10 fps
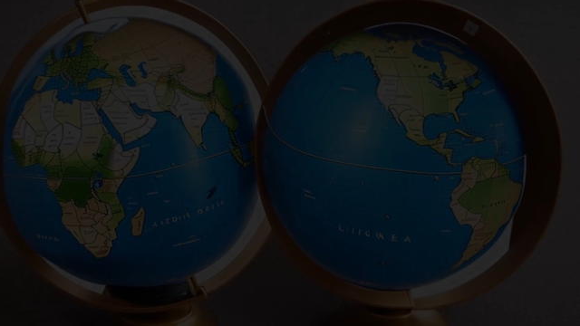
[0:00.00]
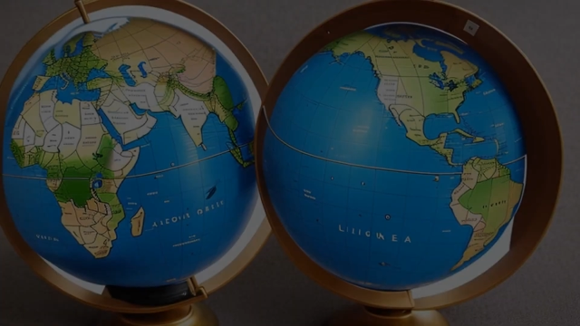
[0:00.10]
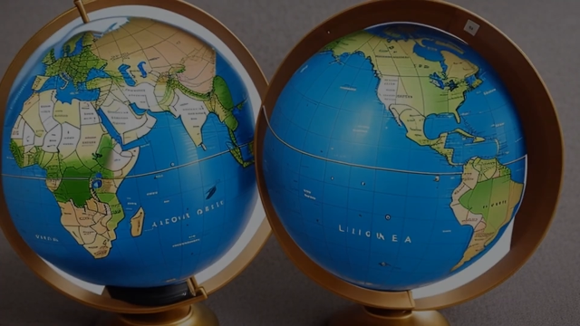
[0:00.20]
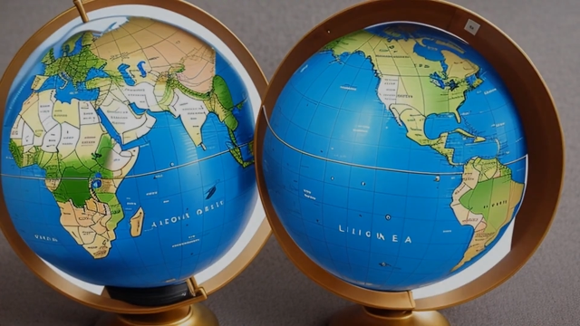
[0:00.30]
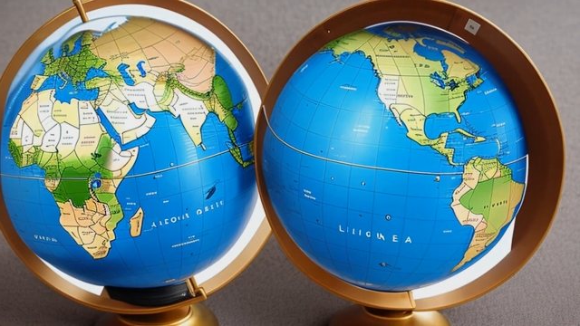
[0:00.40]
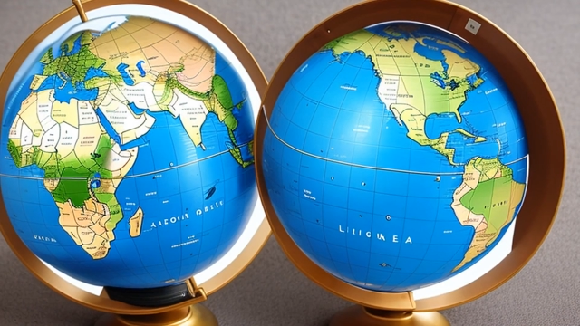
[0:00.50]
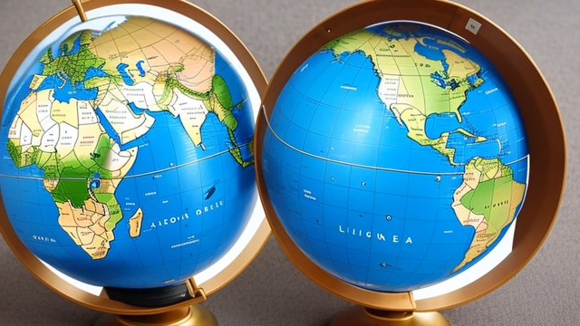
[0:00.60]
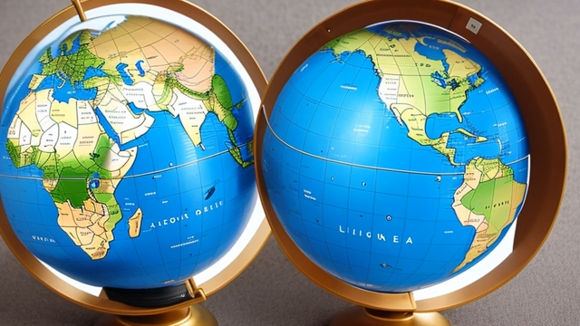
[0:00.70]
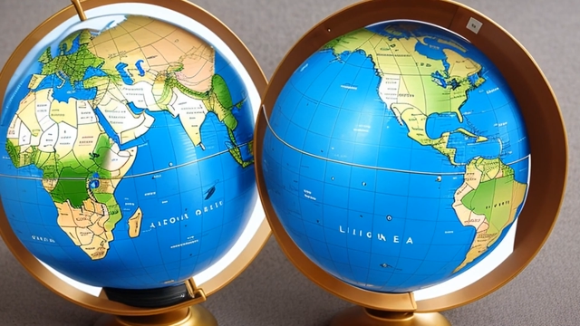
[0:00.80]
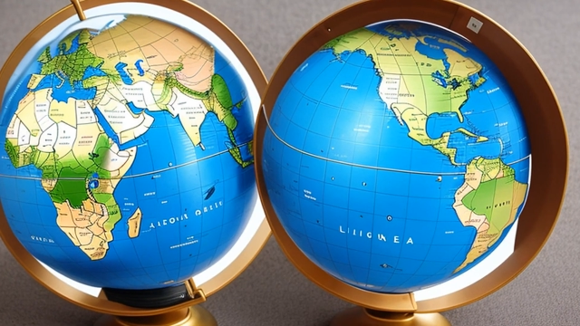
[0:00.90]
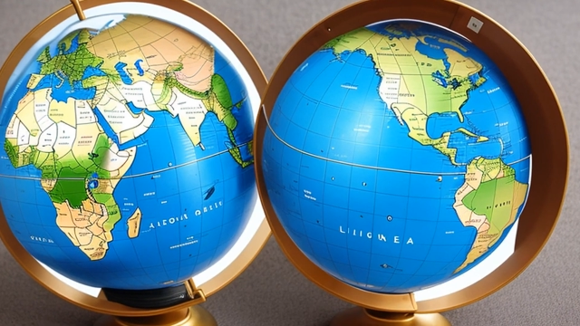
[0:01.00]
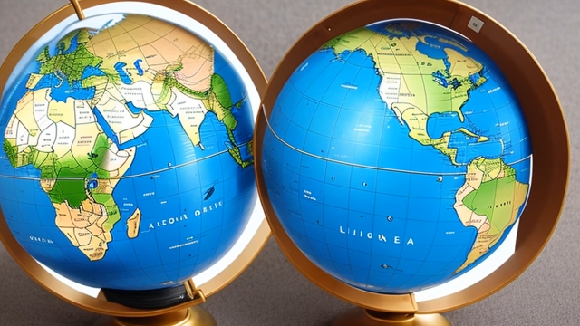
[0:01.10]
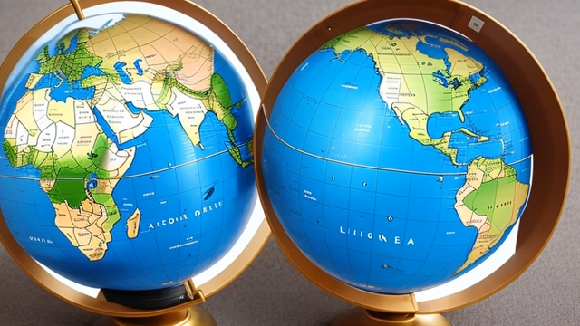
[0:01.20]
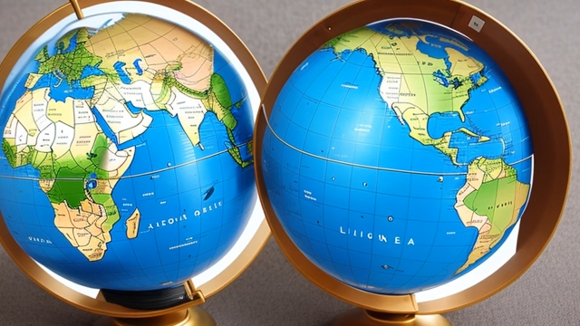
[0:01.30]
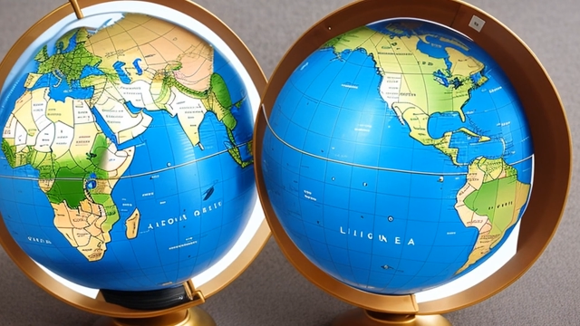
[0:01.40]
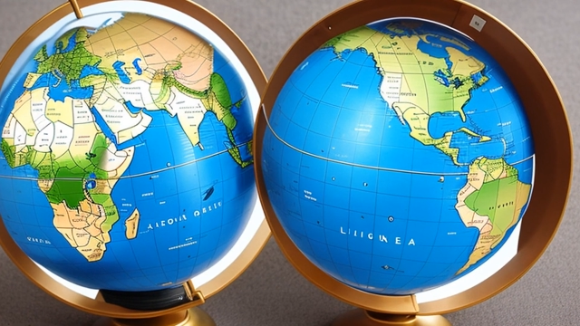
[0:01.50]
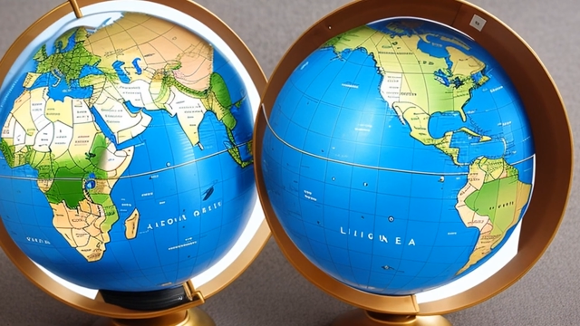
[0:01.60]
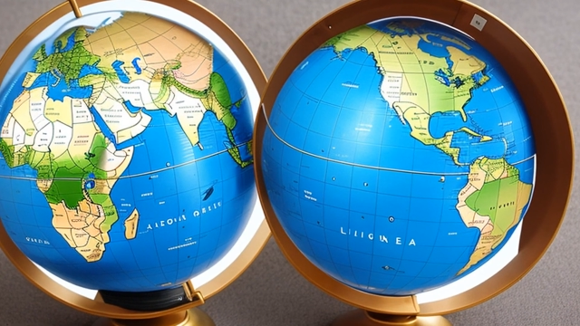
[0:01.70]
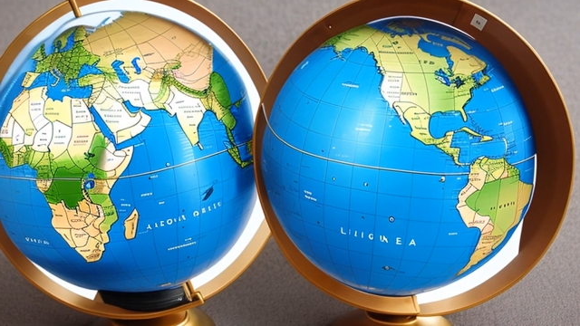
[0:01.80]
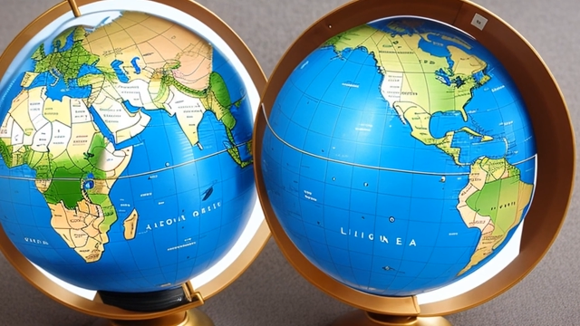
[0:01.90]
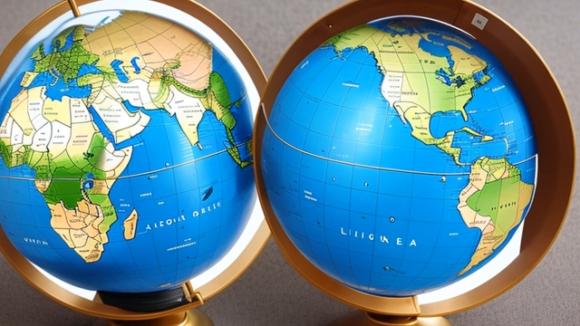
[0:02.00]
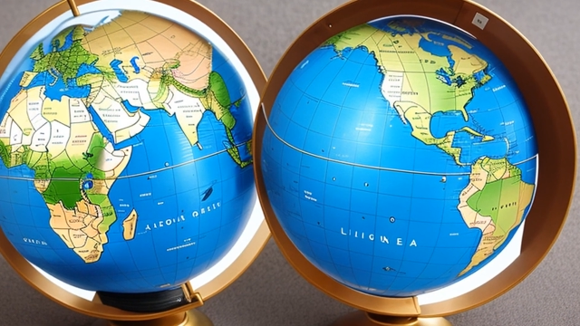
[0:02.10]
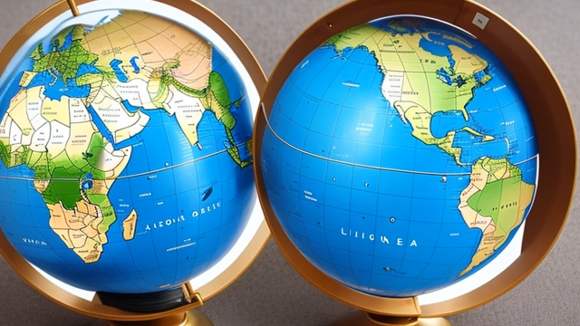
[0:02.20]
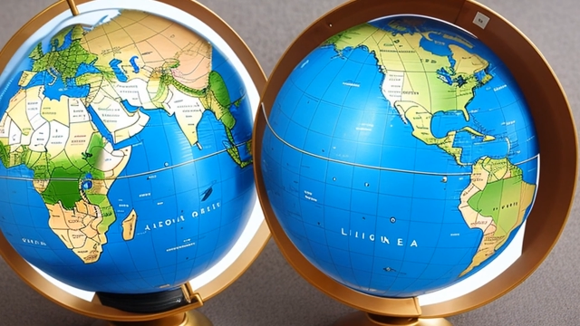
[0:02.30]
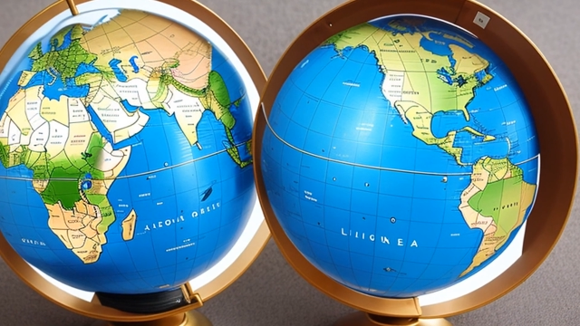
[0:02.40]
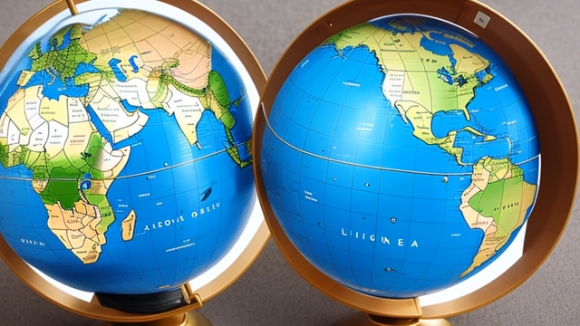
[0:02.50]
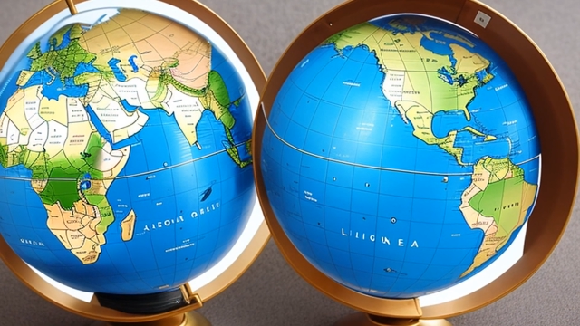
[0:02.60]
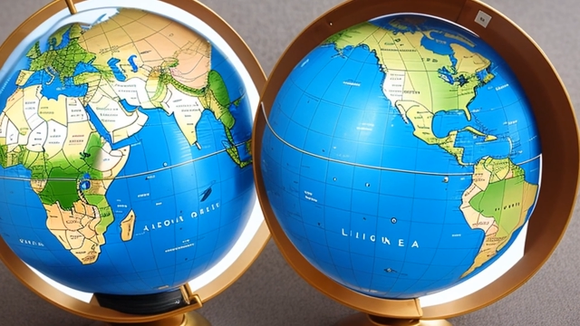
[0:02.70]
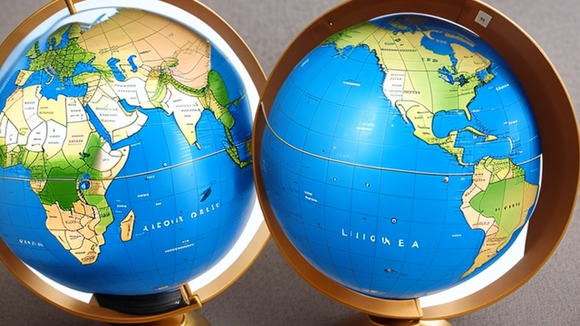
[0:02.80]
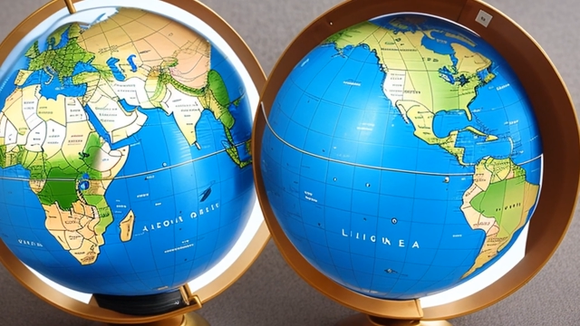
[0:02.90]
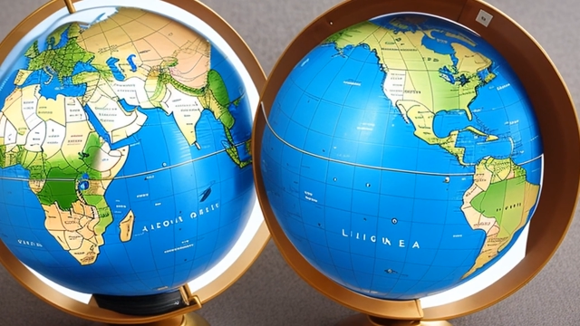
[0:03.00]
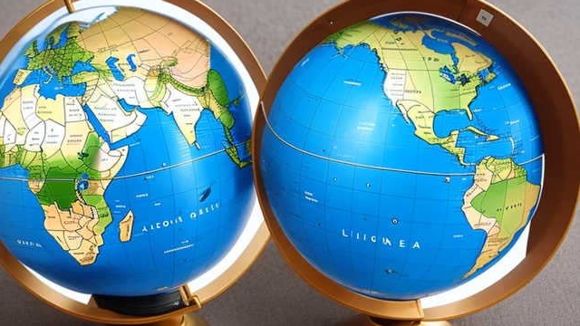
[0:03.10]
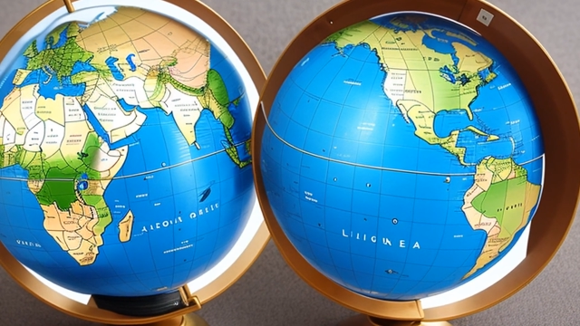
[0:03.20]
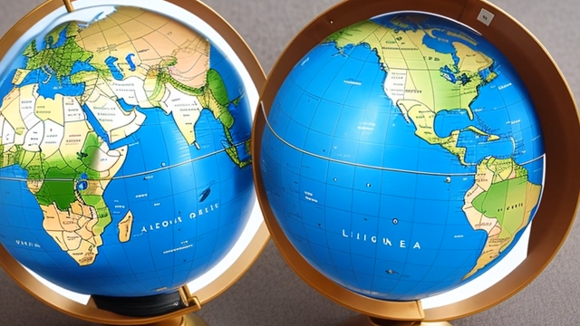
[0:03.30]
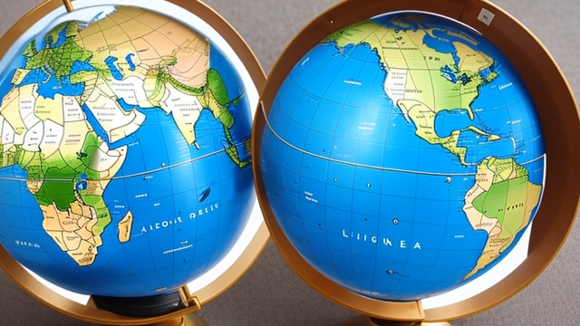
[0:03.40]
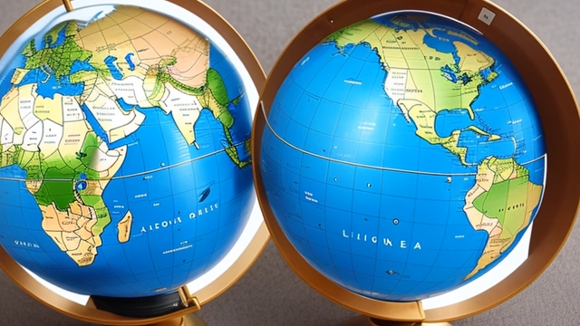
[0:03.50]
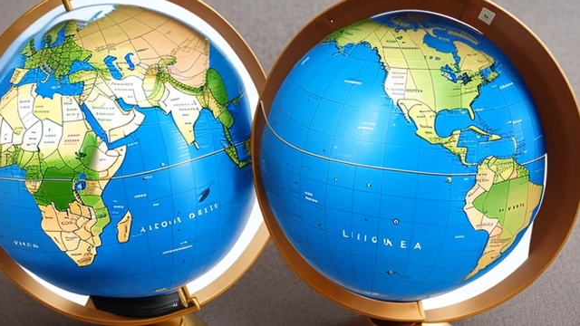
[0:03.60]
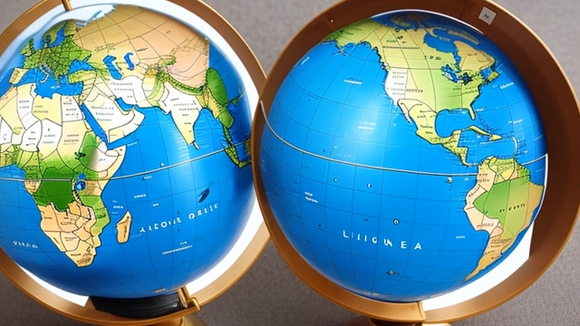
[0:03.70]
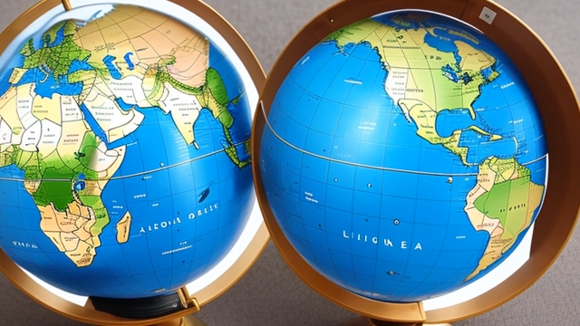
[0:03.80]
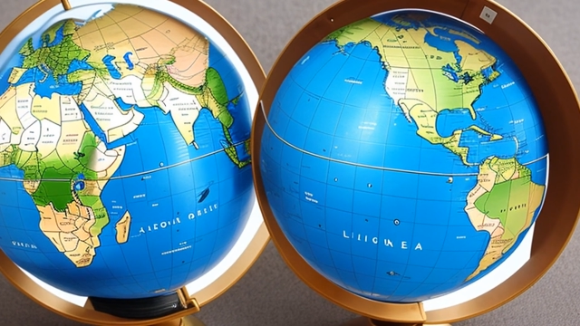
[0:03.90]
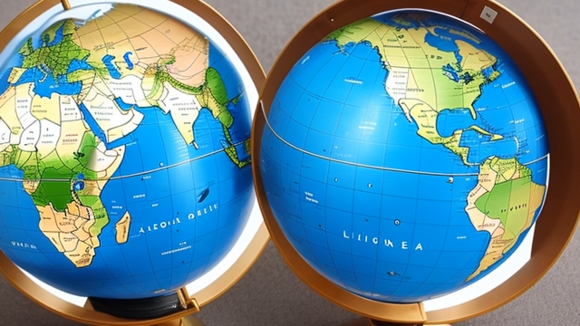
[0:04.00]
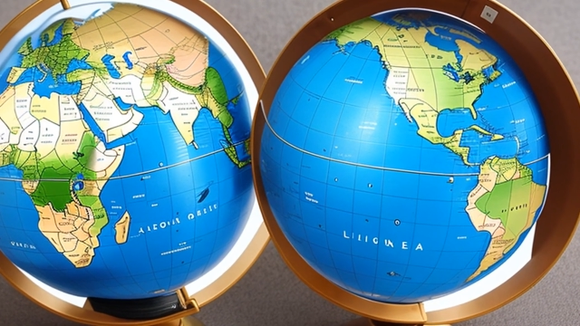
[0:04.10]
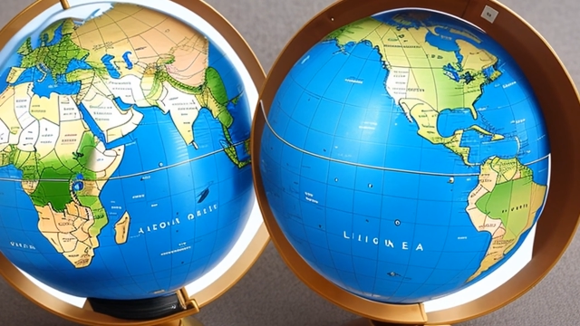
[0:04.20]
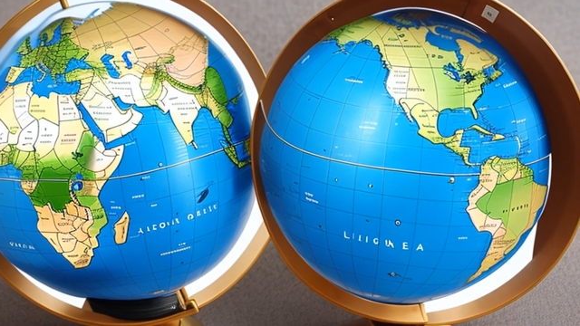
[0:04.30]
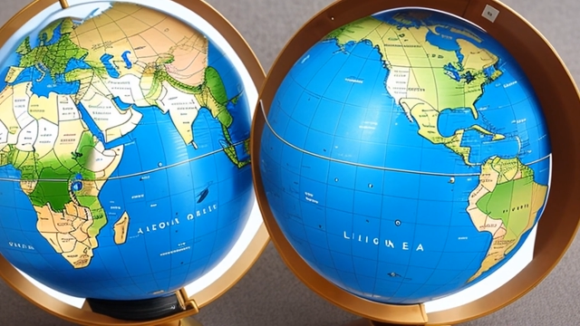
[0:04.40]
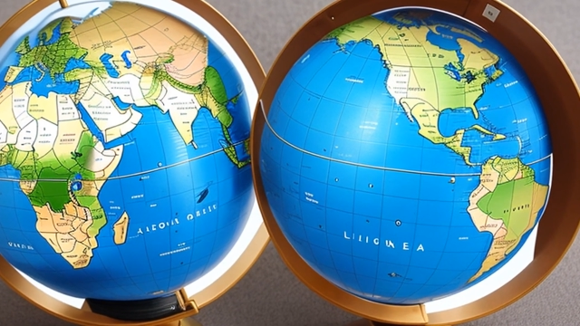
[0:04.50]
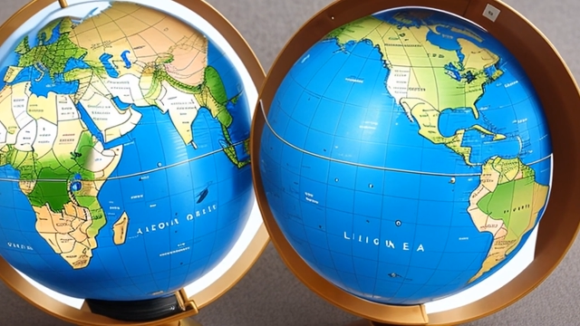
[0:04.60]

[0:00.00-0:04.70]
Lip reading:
No face is visible, so there are no lips to read.